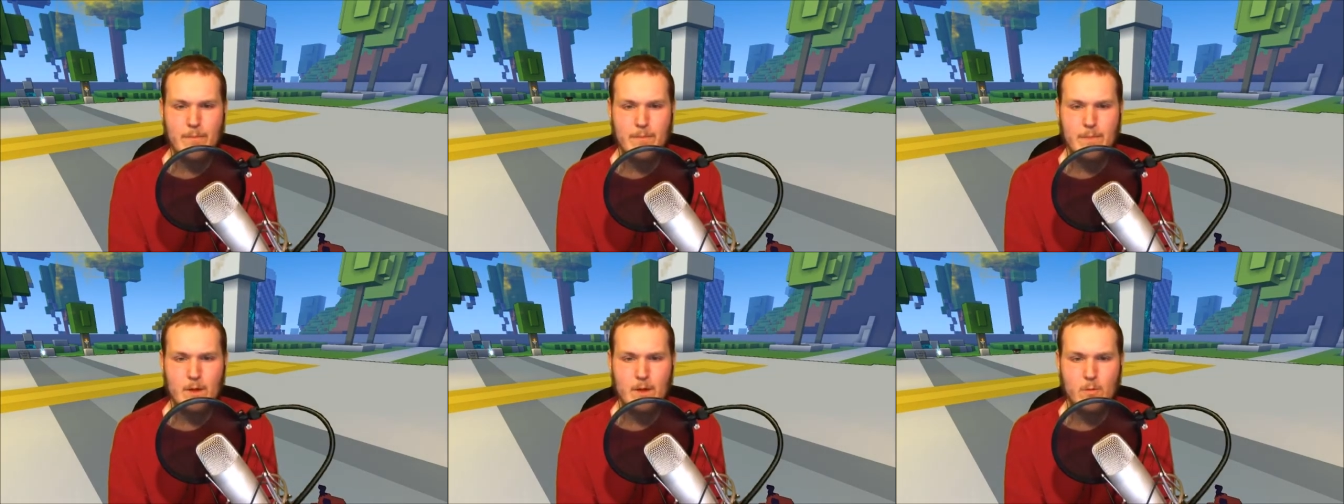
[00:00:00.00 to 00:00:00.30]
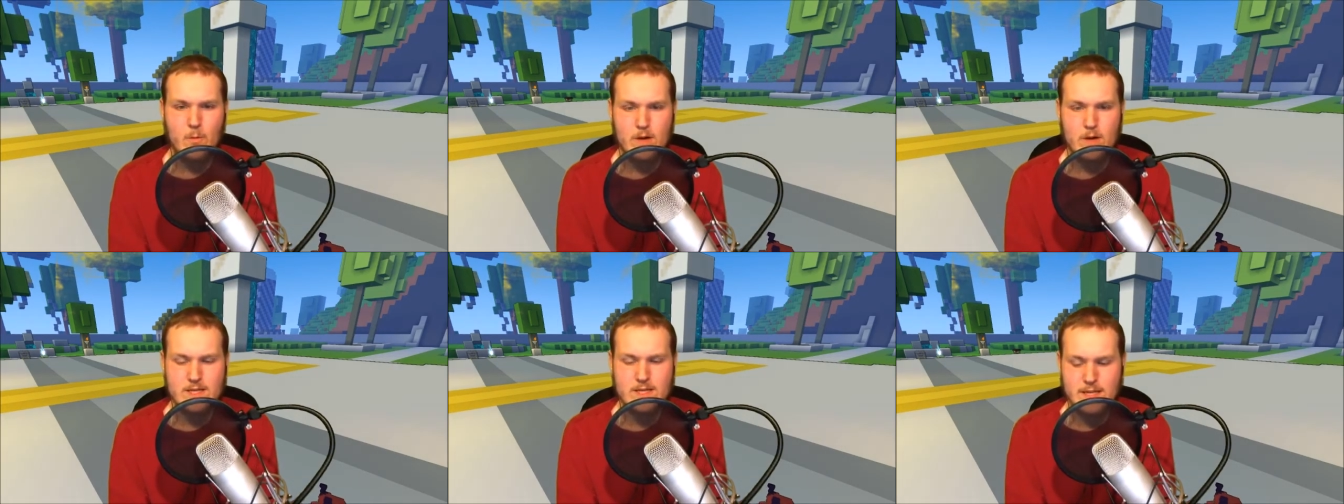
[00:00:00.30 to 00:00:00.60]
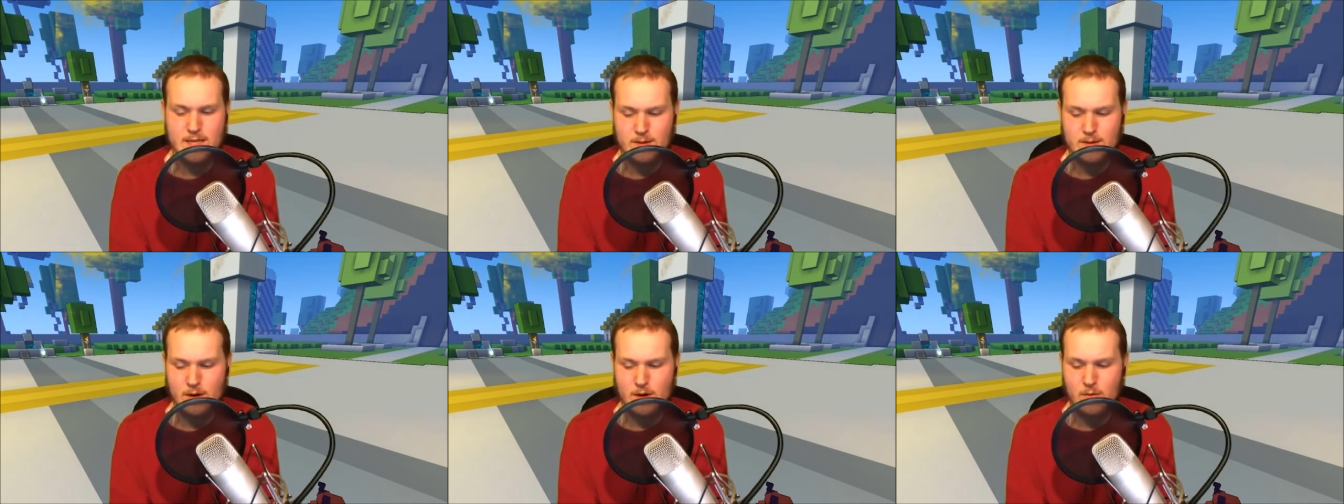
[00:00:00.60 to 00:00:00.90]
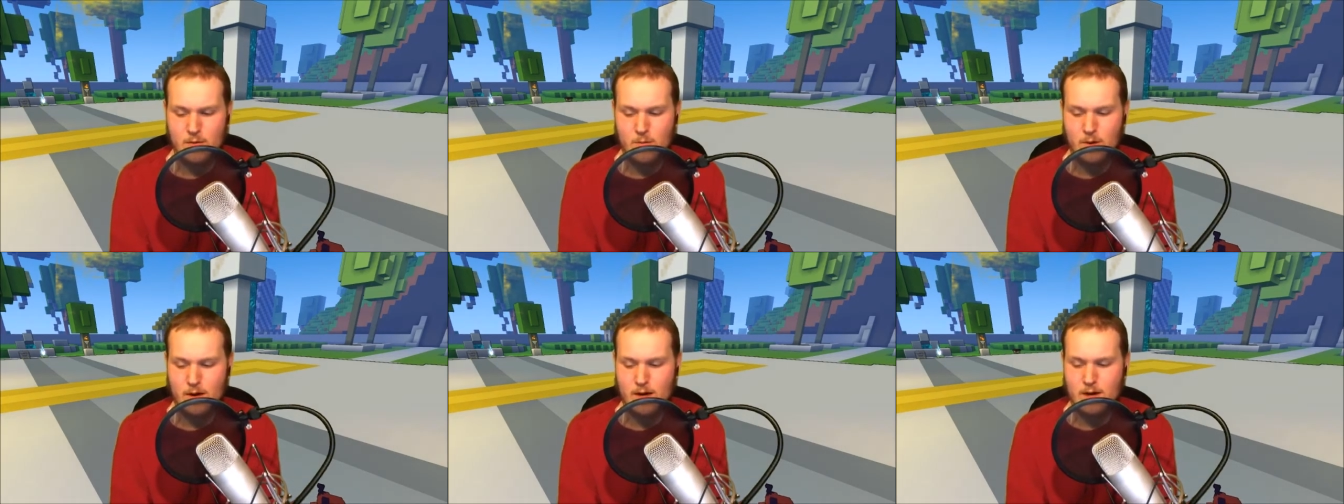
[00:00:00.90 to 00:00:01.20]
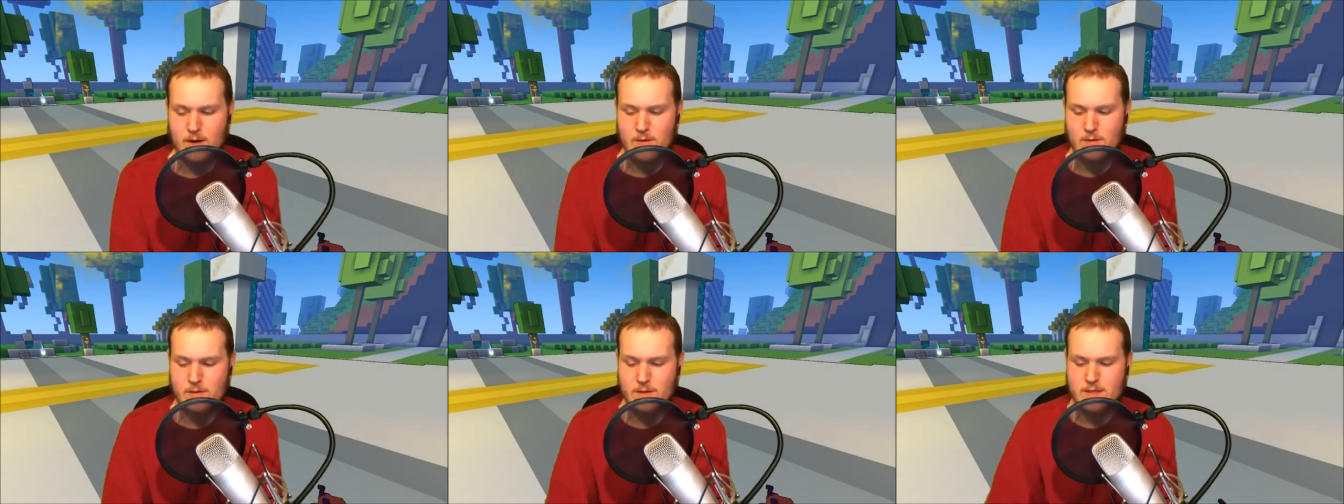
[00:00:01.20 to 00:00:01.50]
Was it? Oh
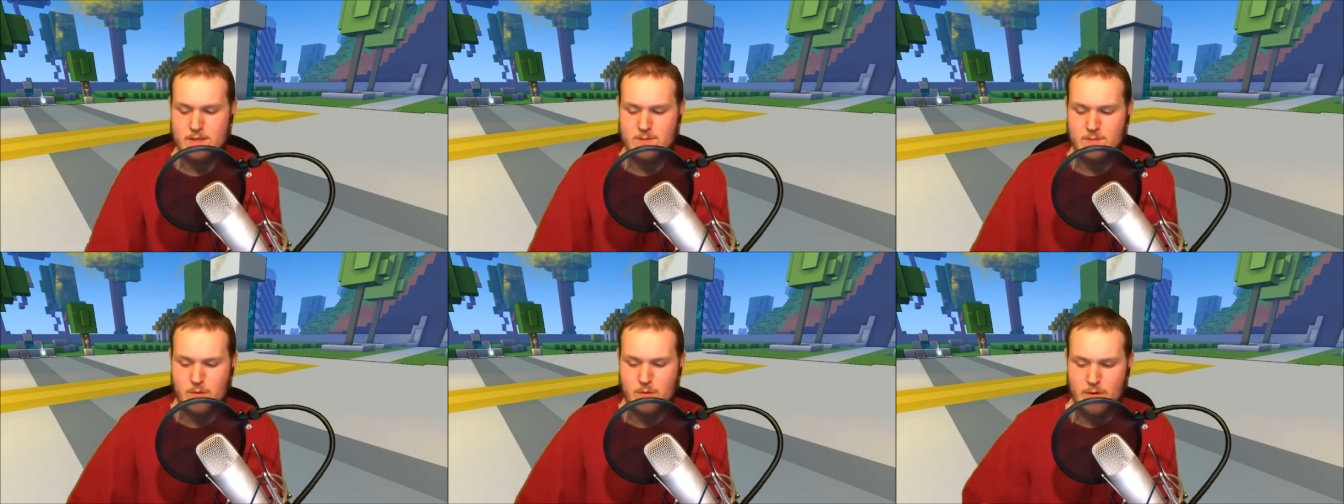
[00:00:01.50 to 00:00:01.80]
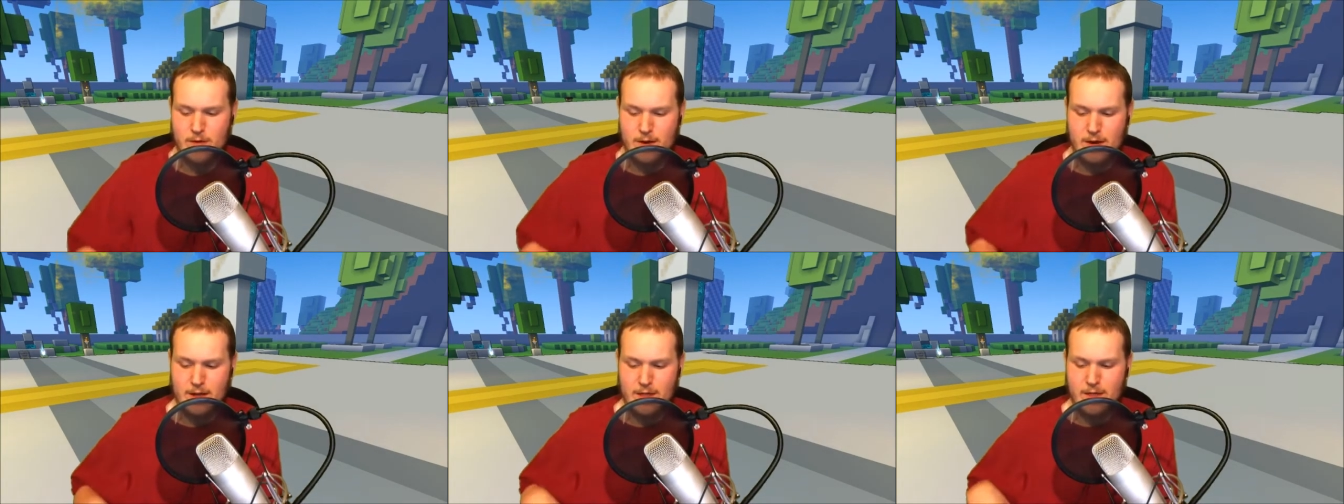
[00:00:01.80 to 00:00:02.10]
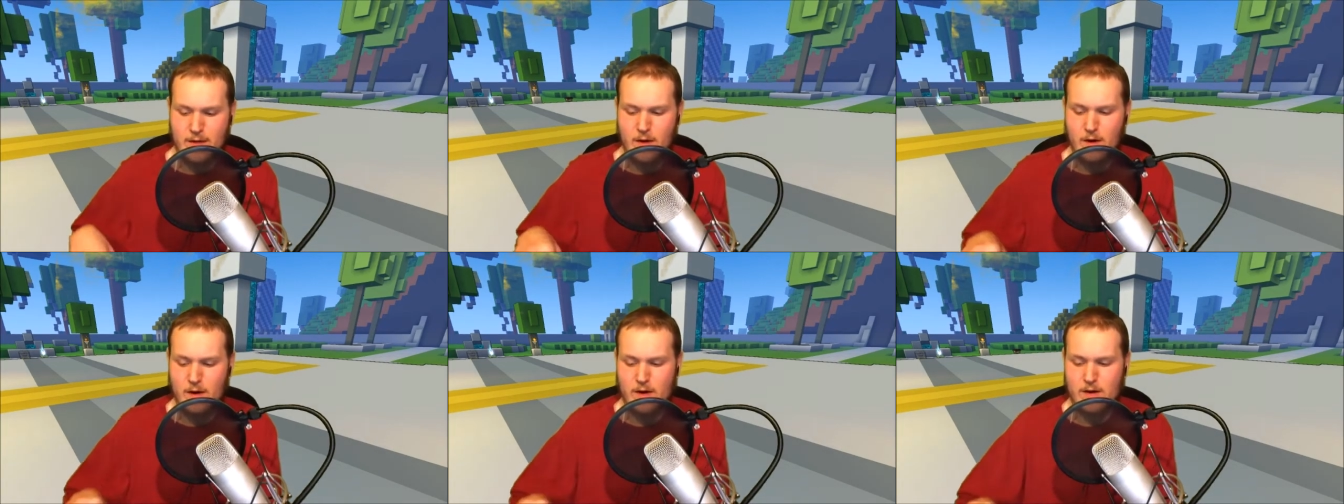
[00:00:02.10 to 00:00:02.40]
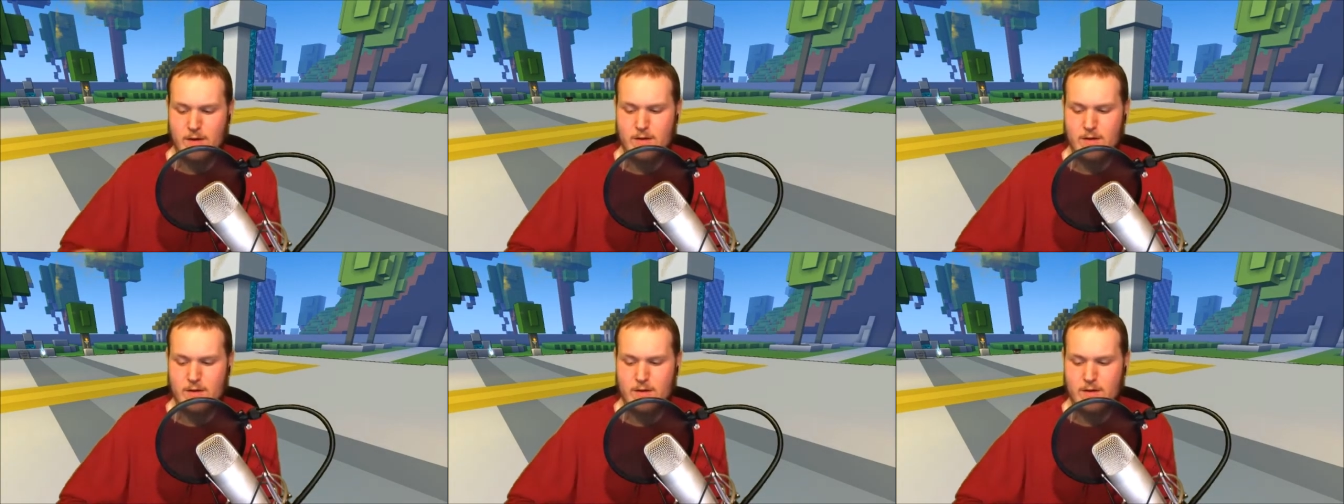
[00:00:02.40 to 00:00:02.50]
wow, that's more than I thought.